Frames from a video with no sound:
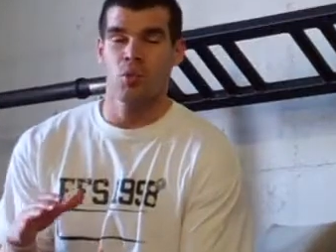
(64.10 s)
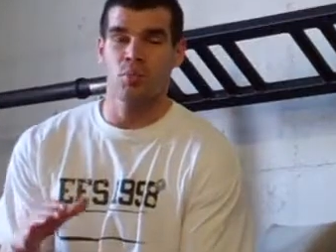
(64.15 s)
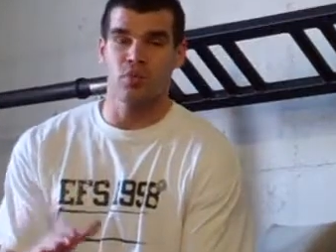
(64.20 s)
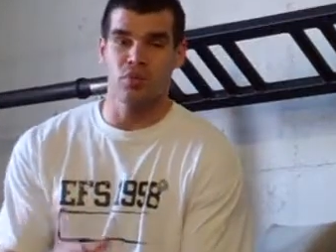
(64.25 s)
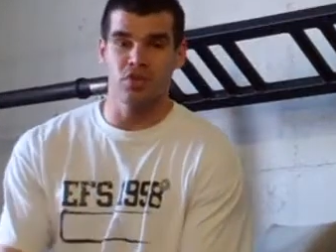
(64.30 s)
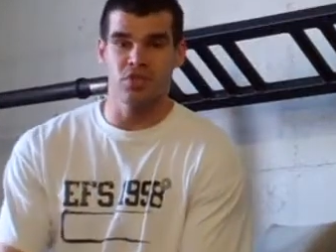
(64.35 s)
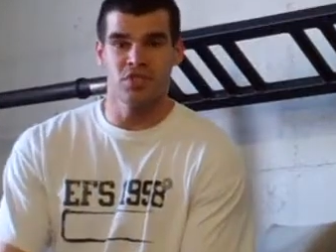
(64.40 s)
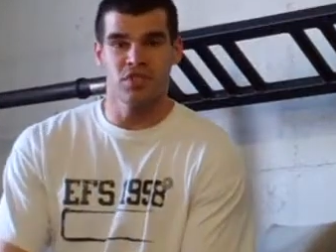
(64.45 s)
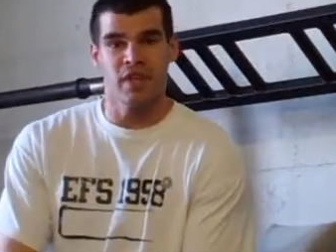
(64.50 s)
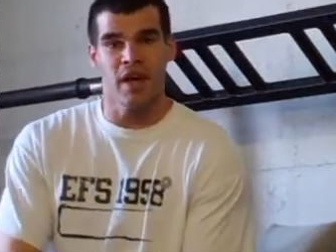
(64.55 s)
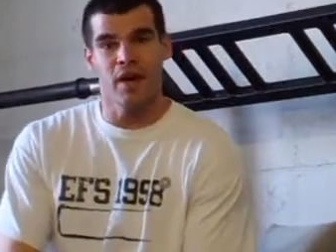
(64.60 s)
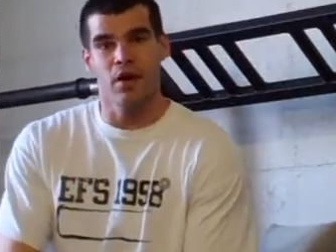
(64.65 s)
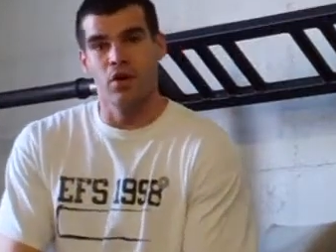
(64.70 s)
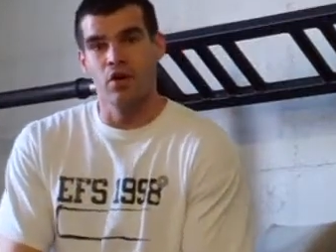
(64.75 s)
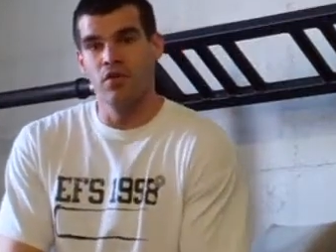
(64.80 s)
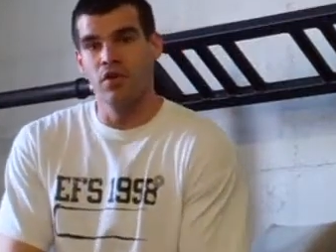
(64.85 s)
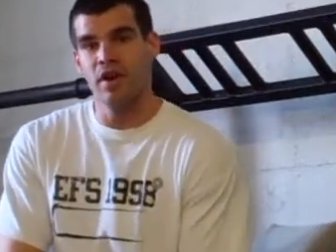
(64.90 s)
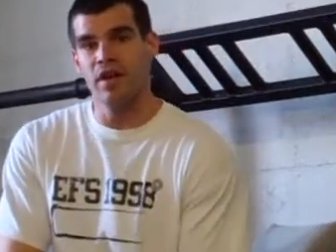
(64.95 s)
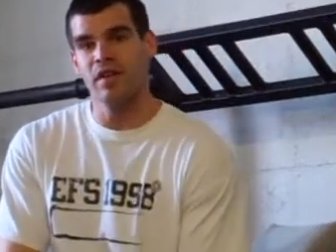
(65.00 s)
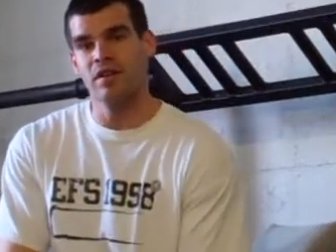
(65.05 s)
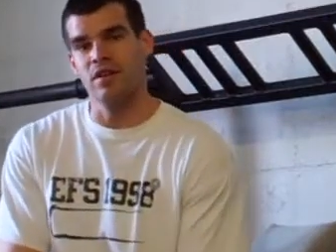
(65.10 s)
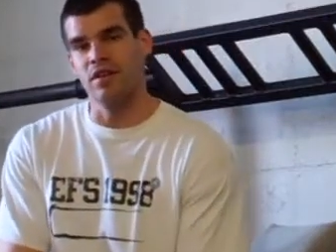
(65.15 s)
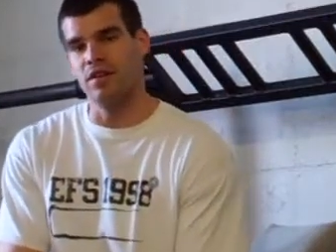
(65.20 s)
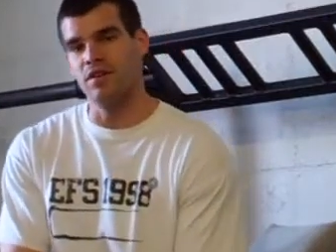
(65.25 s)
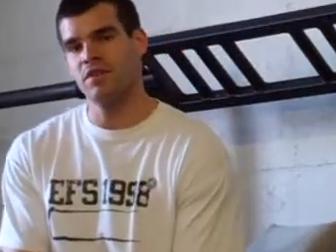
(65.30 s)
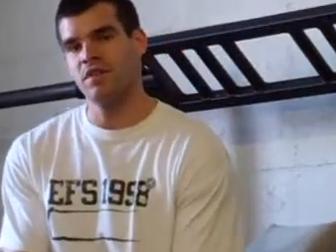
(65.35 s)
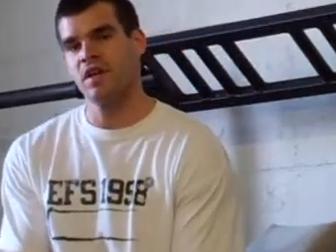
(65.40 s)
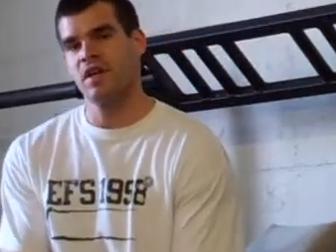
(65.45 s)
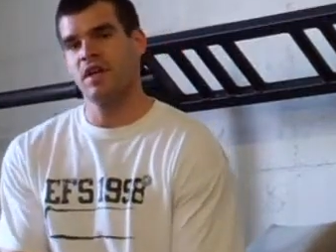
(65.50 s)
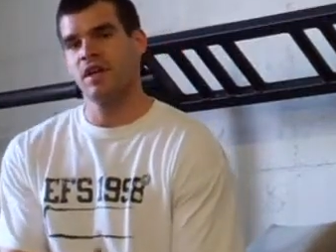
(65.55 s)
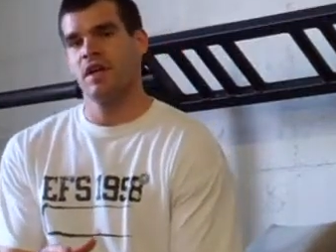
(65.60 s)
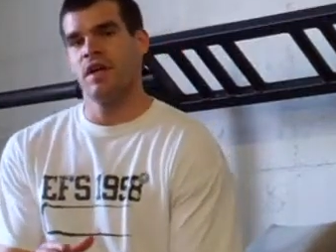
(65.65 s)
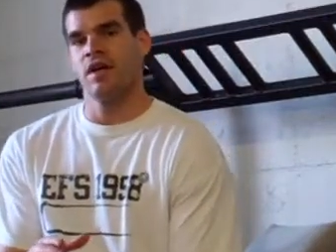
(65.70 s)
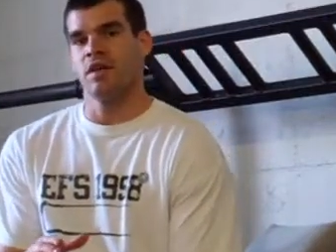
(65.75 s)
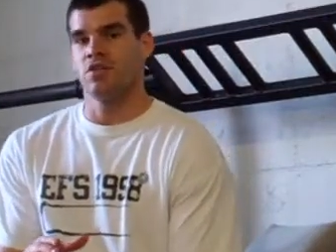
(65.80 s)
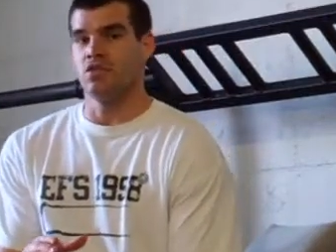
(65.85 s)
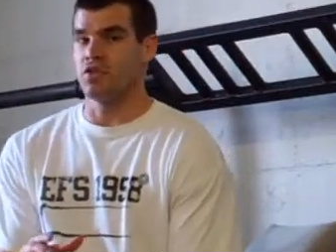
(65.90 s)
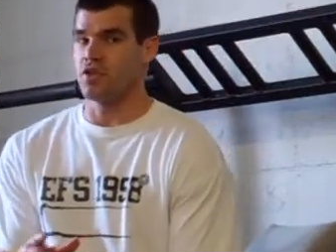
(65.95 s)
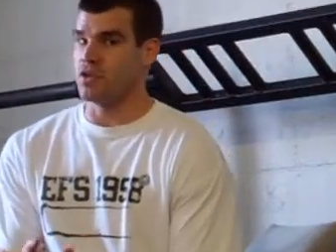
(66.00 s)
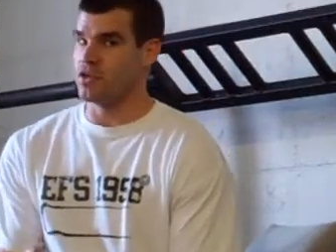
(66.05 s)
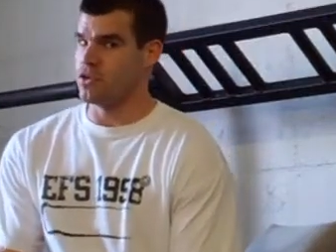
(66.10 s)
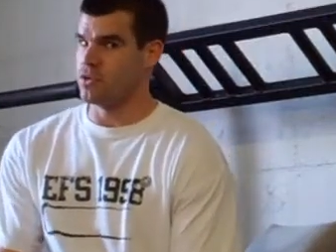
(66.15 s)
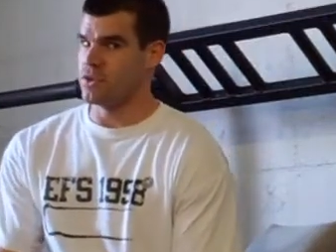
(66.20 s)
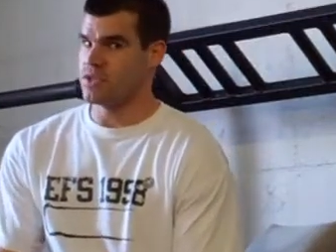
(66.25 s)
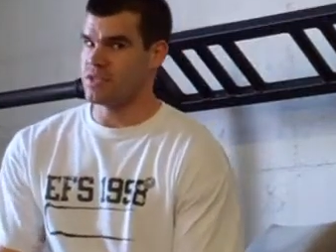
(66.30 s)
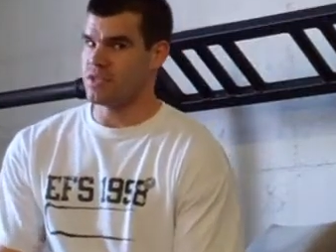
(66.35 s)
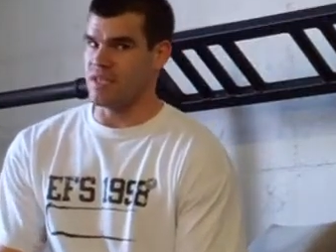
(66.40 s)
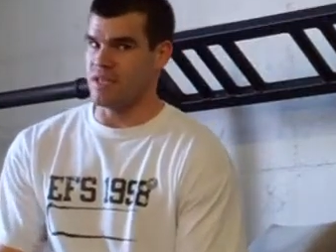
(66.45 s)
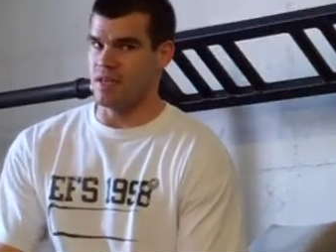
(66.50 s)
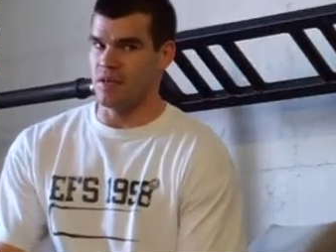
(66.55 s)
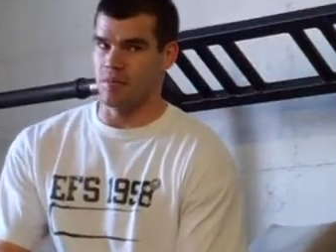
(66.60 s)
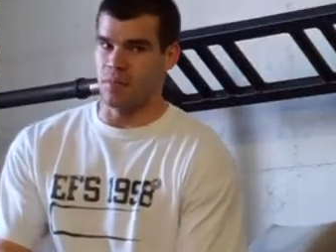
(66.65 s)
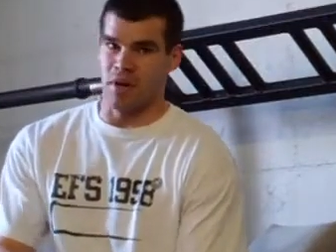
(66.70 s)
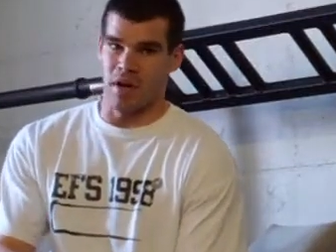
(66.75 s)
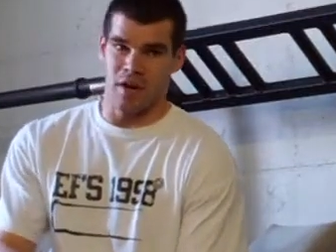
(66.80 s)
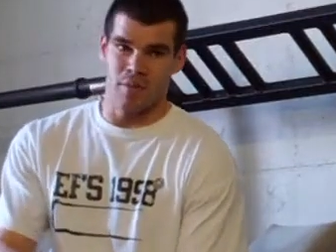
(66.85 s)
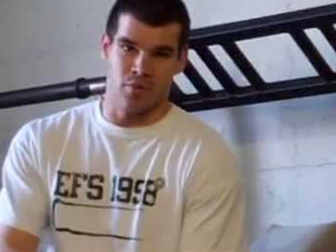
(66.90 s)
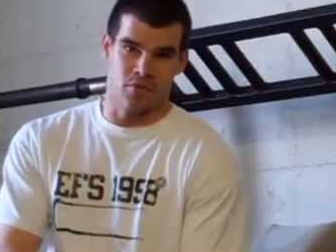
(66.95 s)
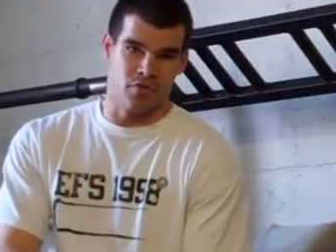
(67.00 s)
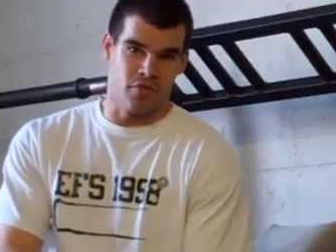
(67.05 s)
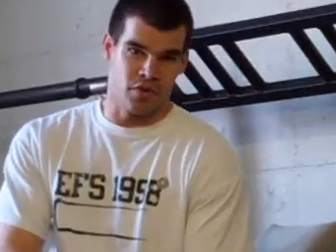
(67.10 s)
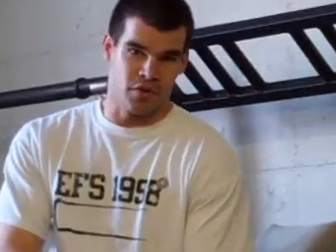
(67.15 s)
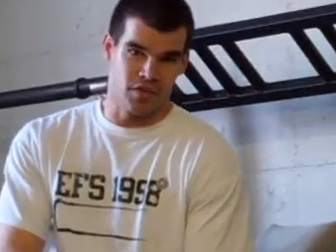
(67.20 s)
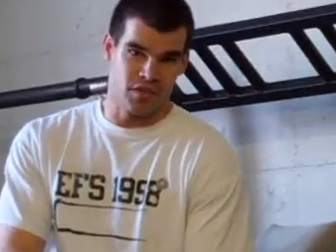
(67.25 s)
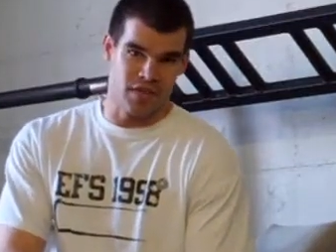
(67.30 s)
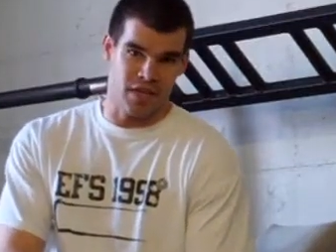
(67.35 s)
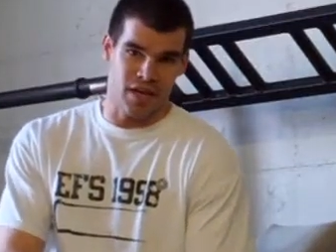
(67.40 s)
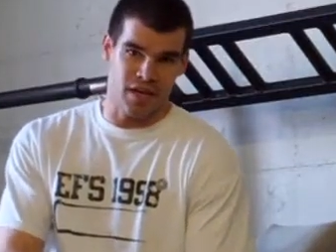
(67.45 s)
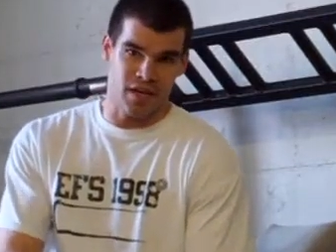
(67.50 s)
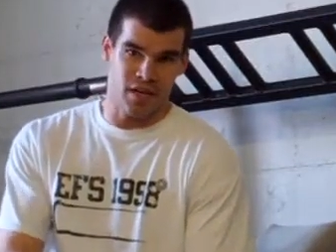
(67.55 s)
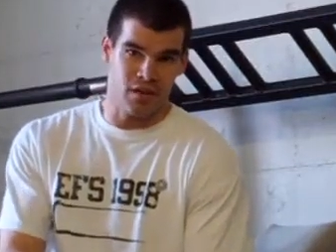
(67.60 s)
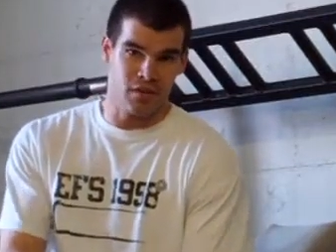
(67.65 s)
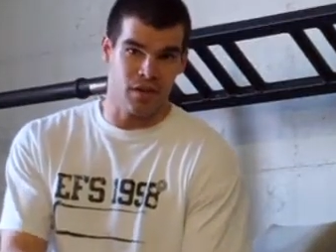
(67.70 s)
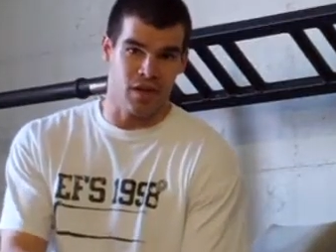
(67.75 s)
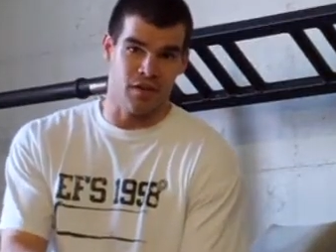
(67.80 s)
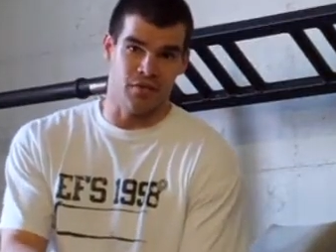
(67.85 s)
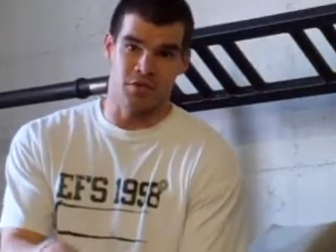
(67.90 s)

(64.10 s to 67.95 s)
push that overhead lift. You can do it seated, but I prefer standing,